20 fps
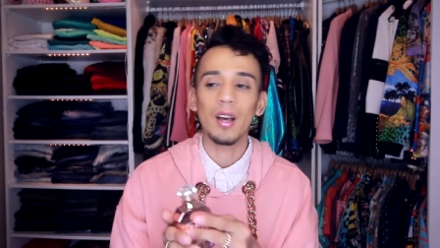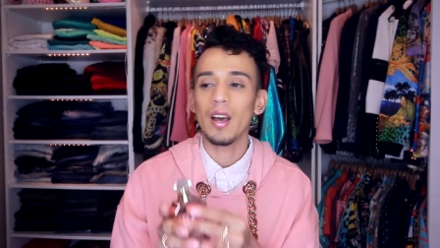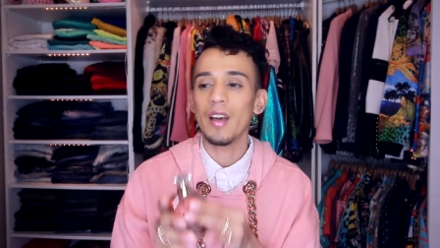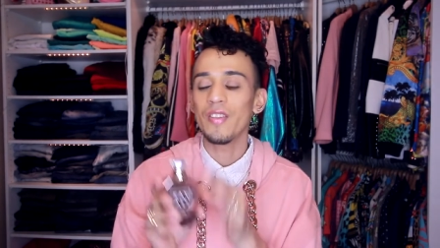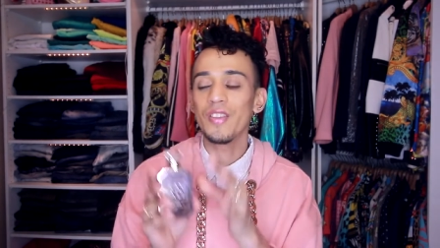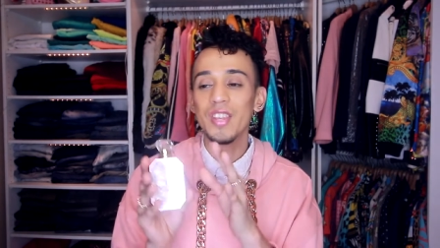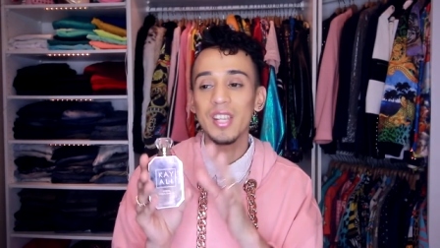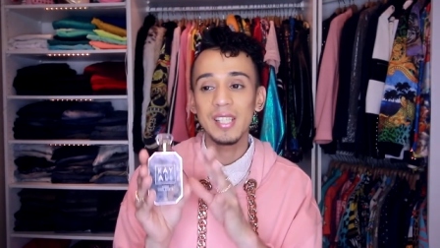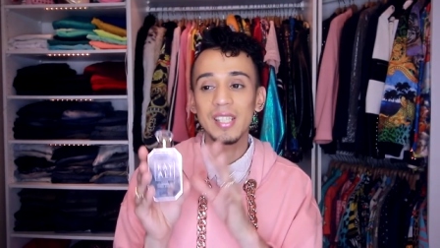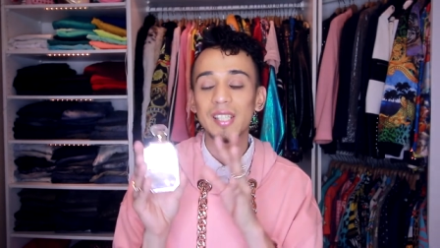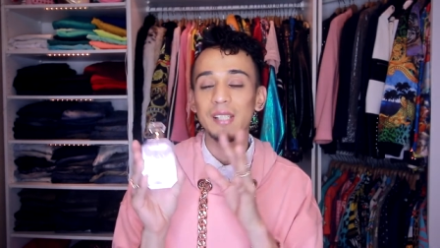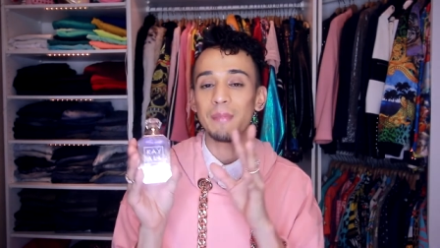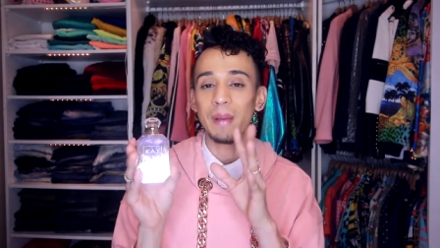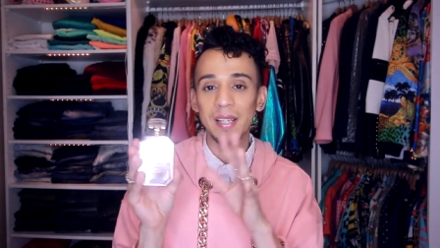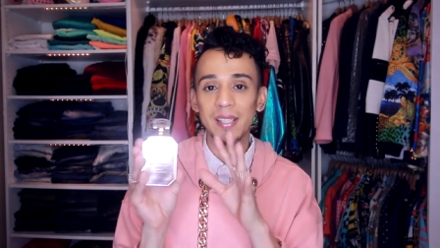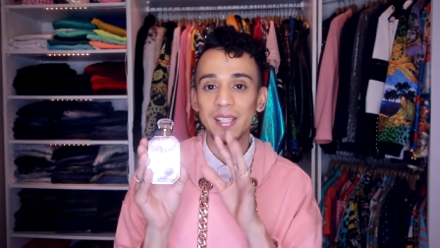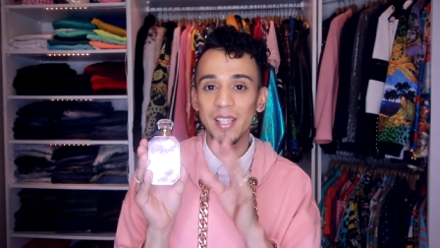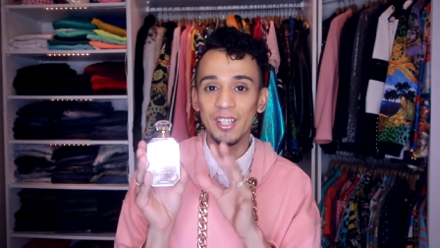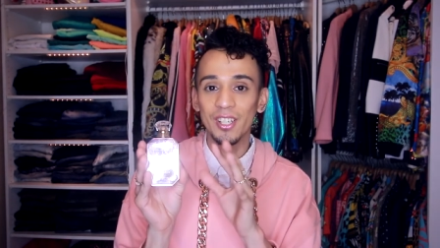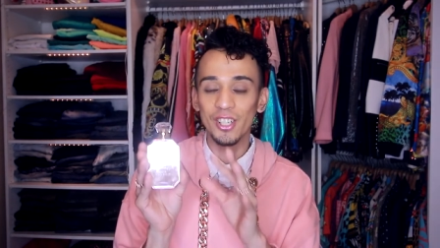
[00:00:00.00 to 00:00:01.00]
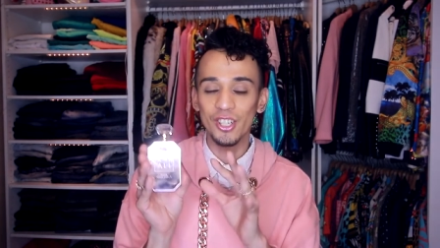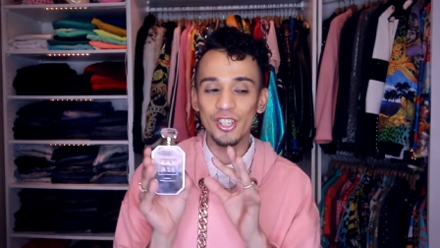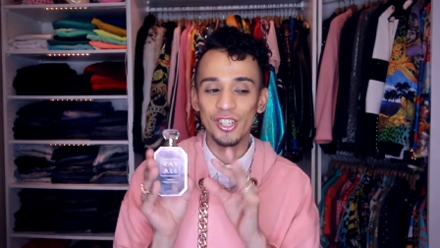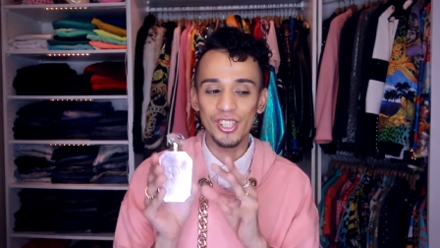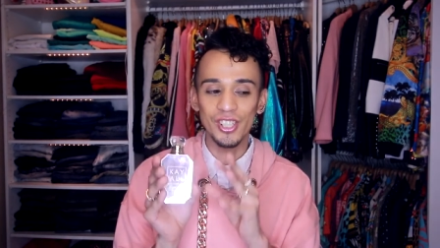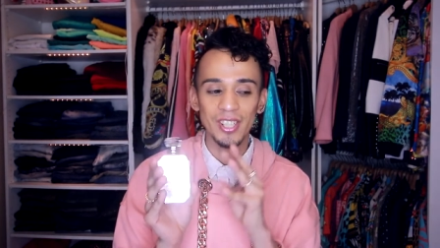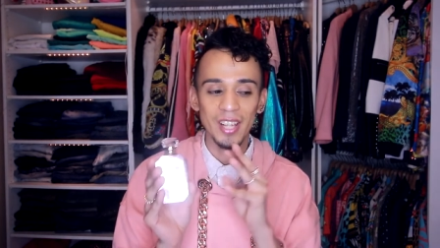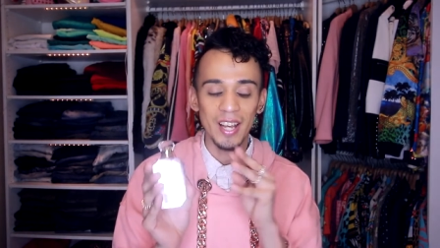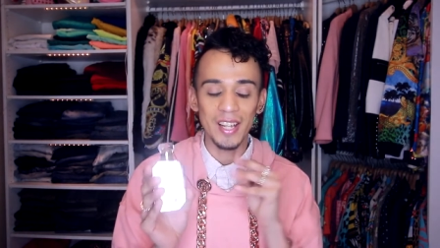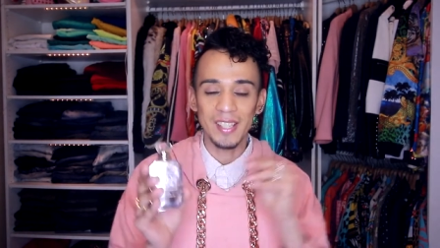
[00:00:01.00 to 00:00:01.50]
this is my signature
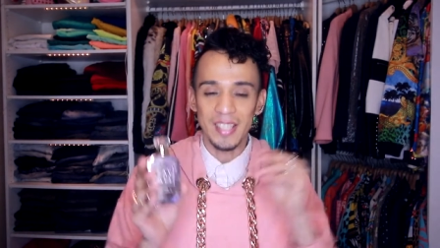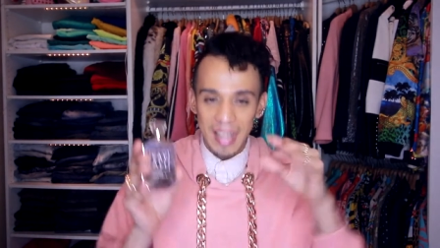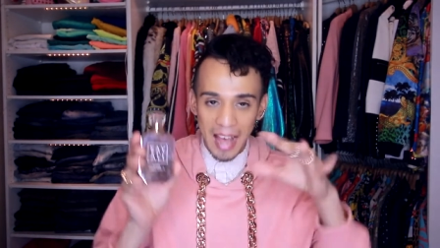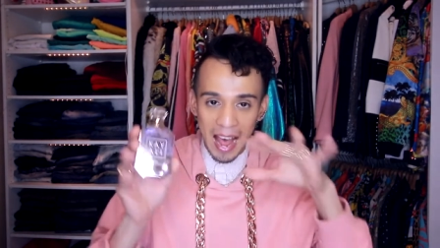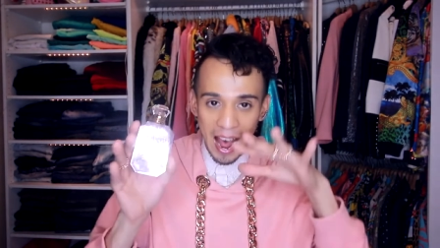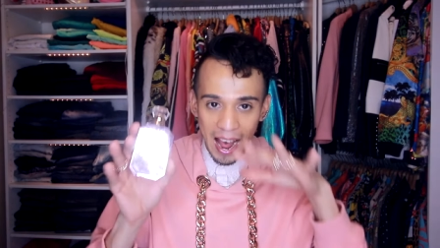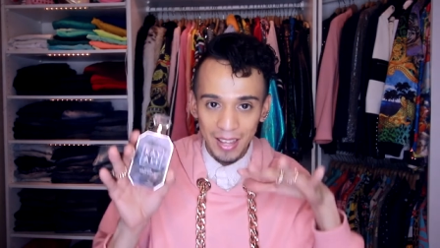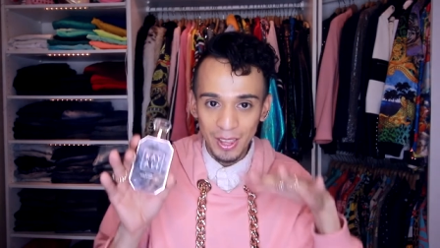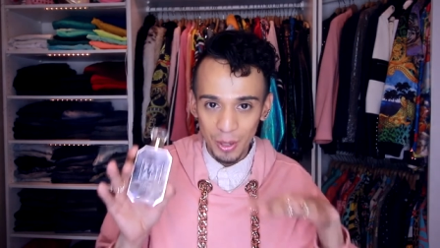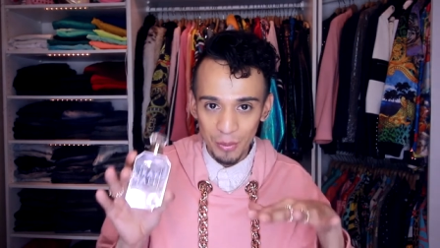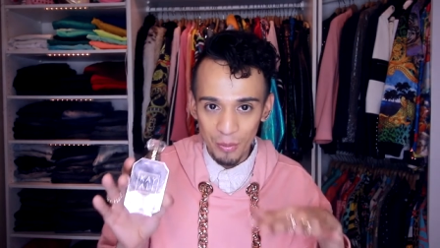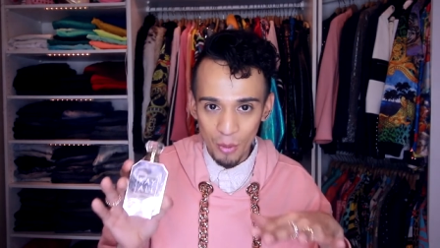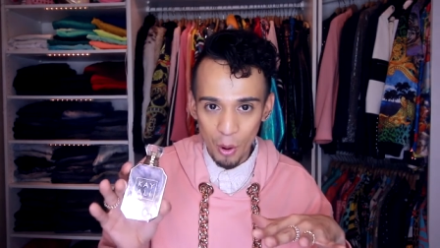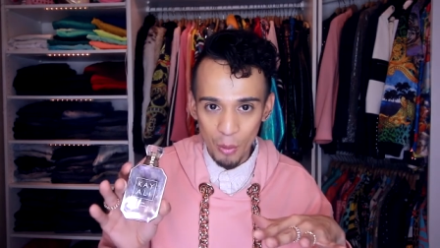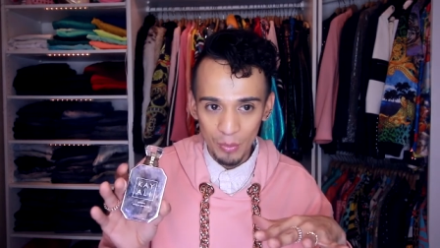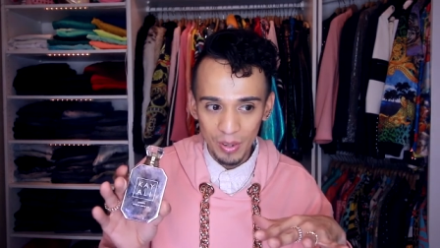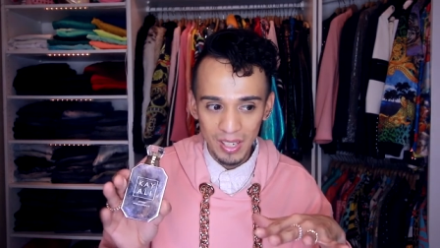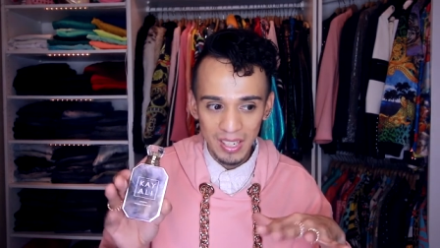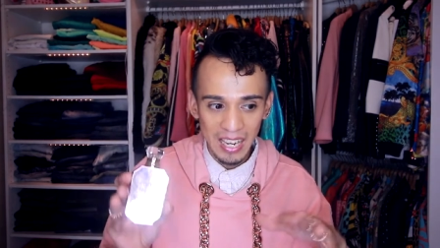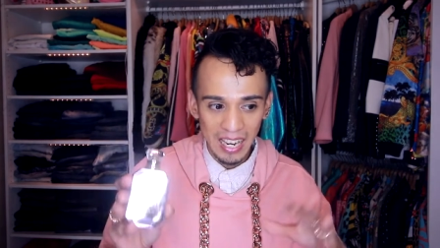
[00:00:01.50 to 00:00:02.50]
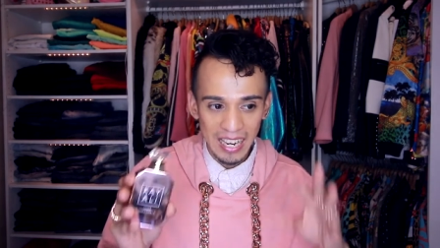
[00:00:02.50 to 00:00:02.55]
scent at the moment.